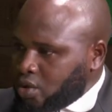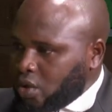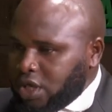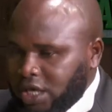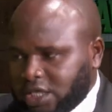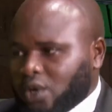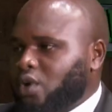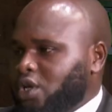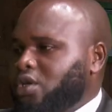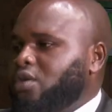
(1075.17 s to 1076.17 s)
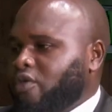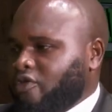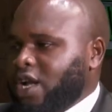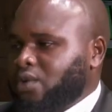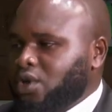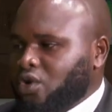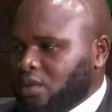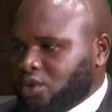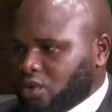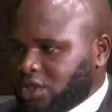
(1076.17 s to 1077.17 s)
So it is a question of fact when it
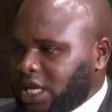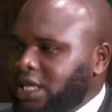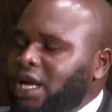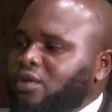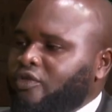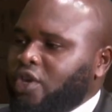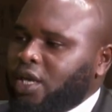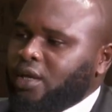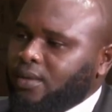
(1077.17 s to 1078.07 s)
comes to standard of care.